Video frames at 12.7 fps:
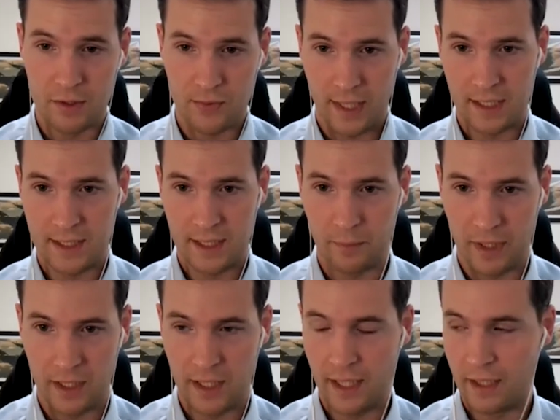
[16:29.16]
Israeli tell
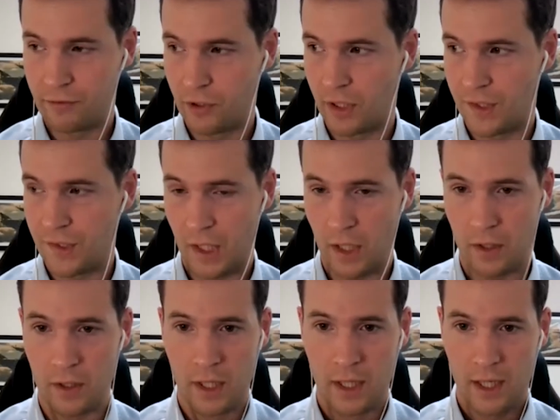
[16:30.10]
me a few years ago,
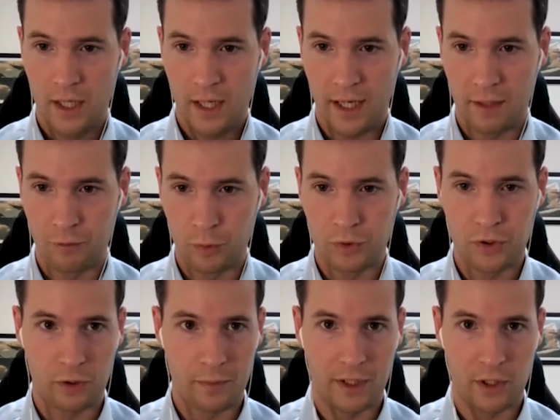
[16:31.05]
we were
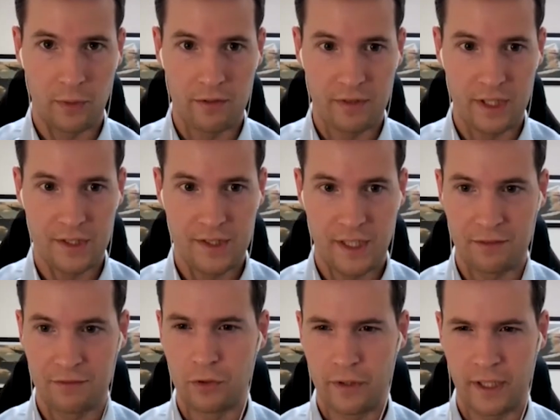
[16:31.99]
talking about UAVs, said,
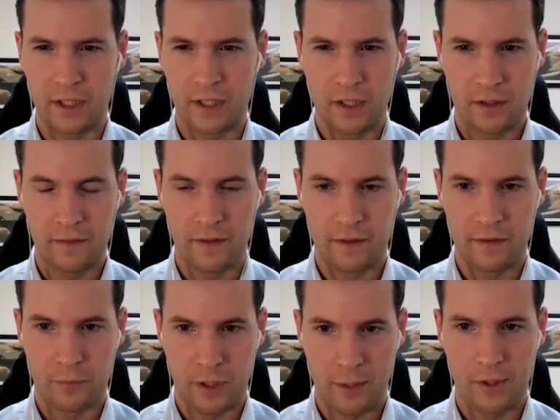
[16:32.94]
if you think that
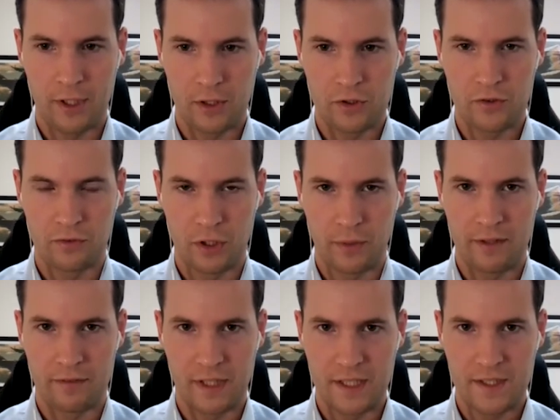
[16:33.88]
the primary use of
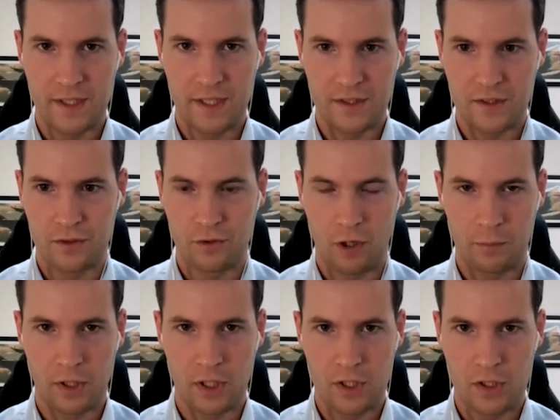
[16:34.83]
UAVs is to drop
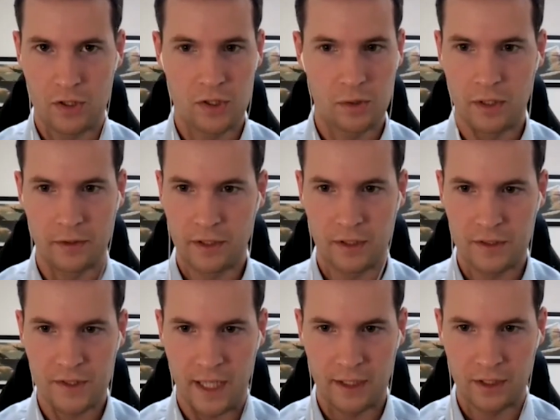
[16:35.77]
munitions, you don't
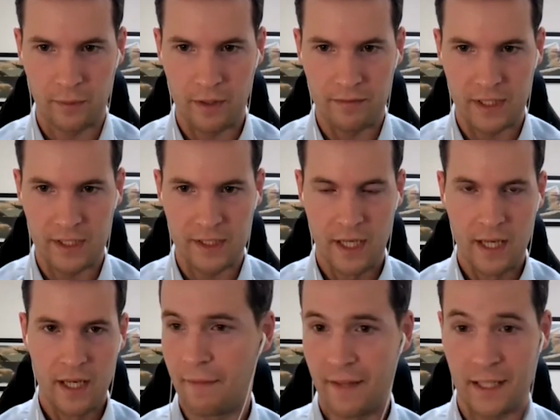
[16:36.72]
understand
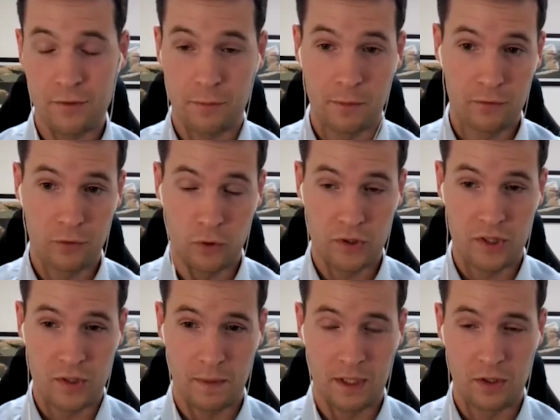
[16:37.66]
UAVs. And that's from a force
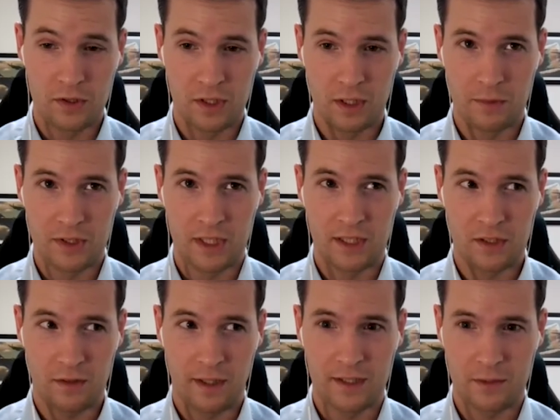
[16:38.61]
that's been using them as an
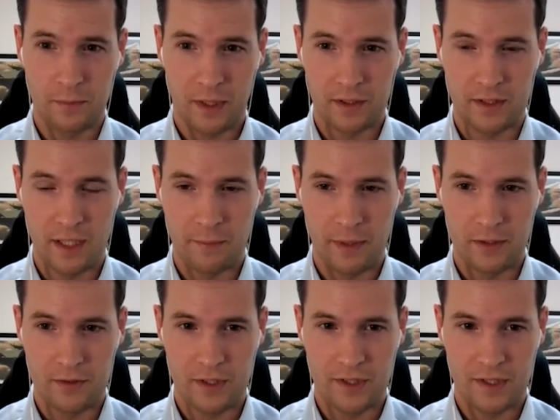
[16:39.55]
integrated part of their
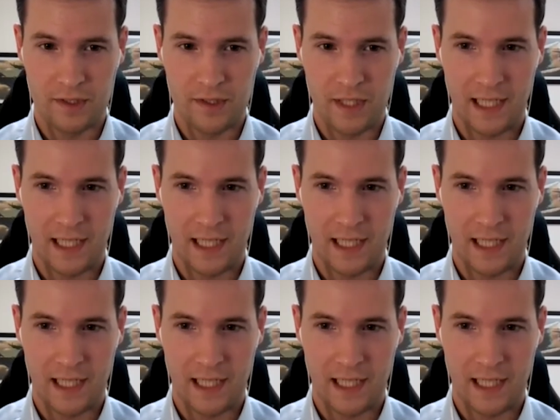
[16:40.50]
military since the